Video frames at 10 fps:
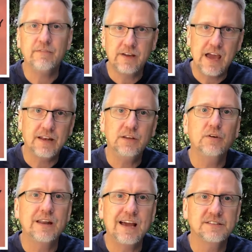Again, you
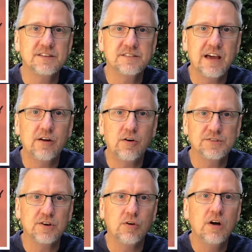can access that
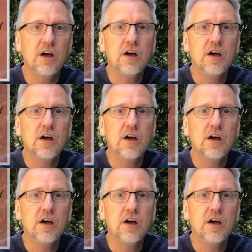also